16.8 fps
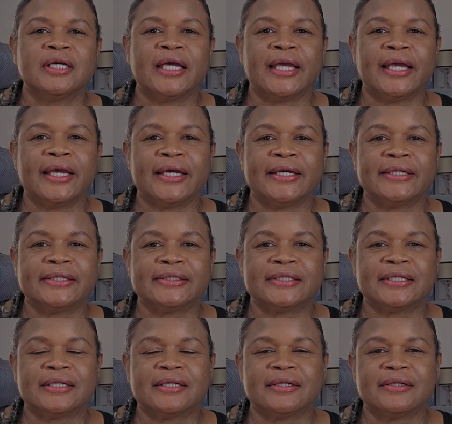
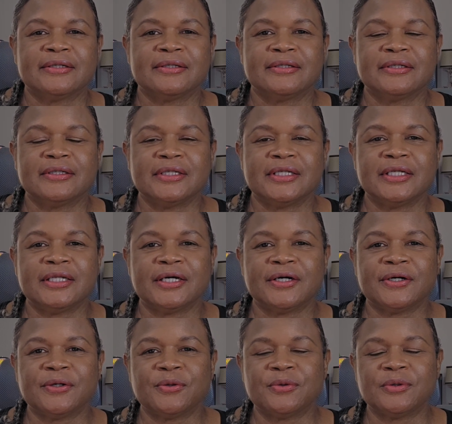And, you
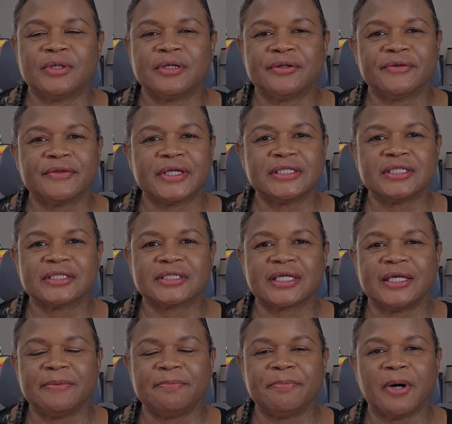know, they
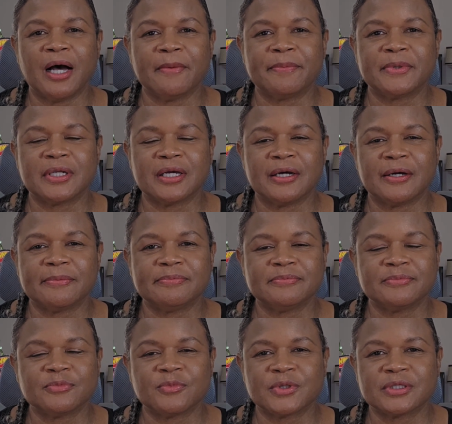just keep popping up.
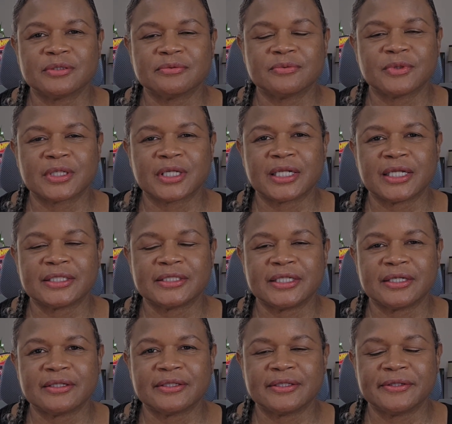What can I
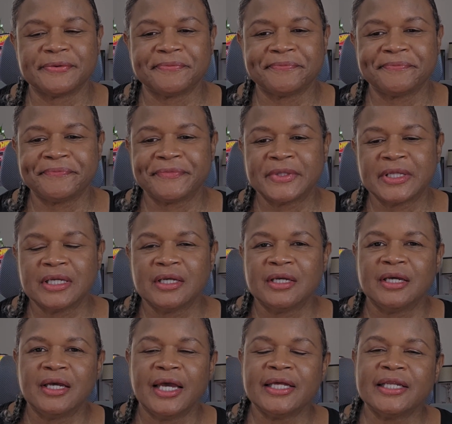tell you?
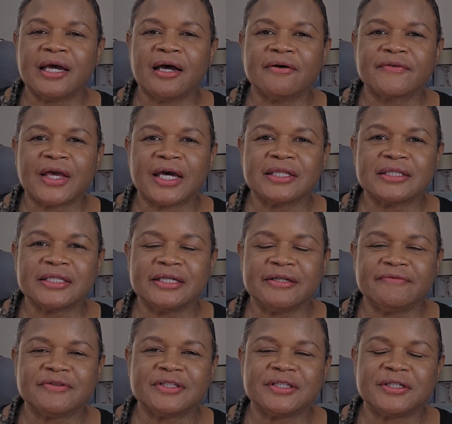And now I've got
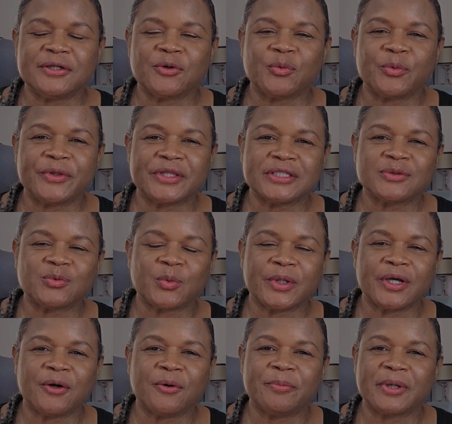leaves to deal with as
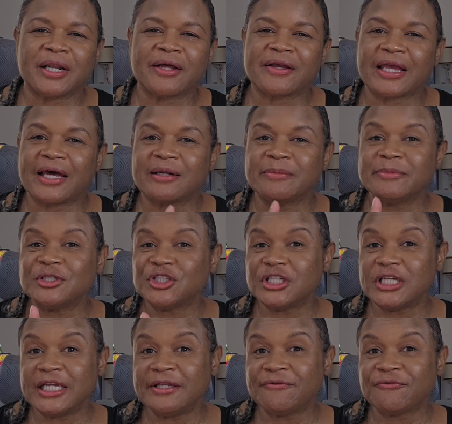well, but I got a
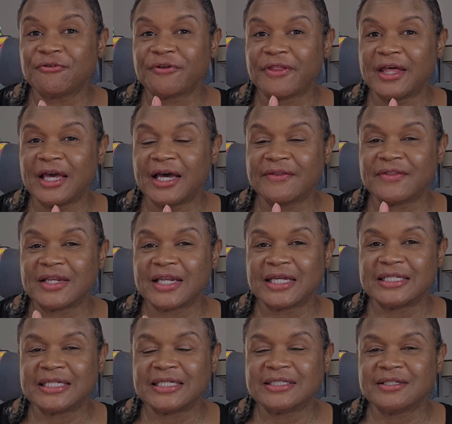machine for that
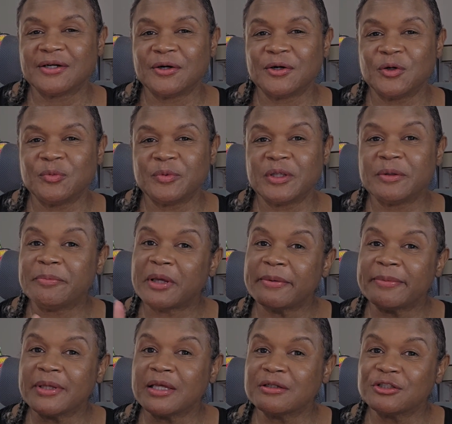I need to open.
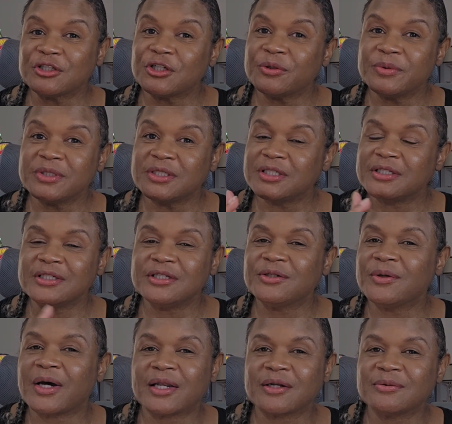Maybe I'll show it to
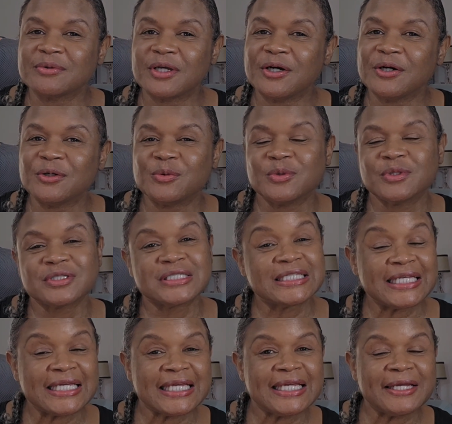you. I don't know. We'll
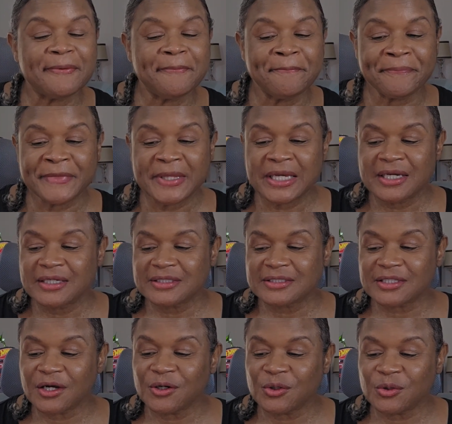see.
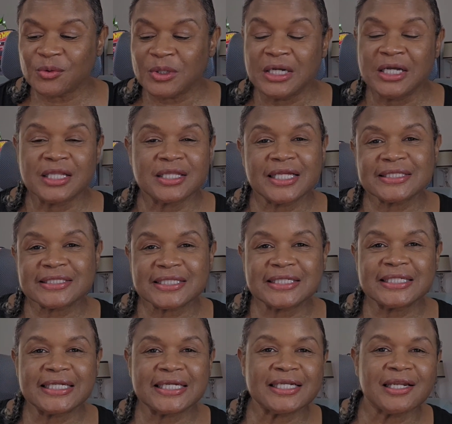So let's
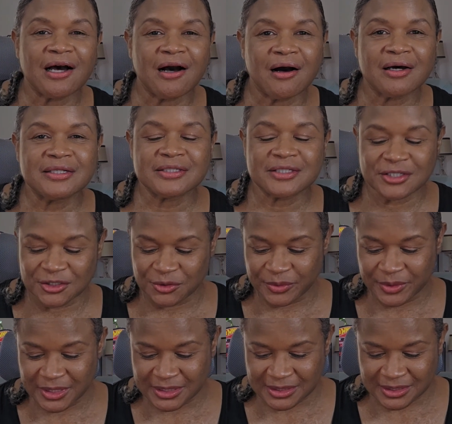get on
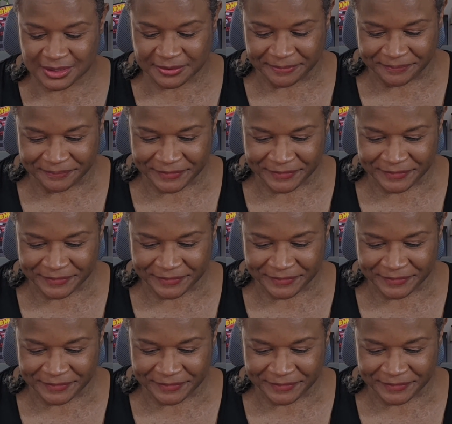to it.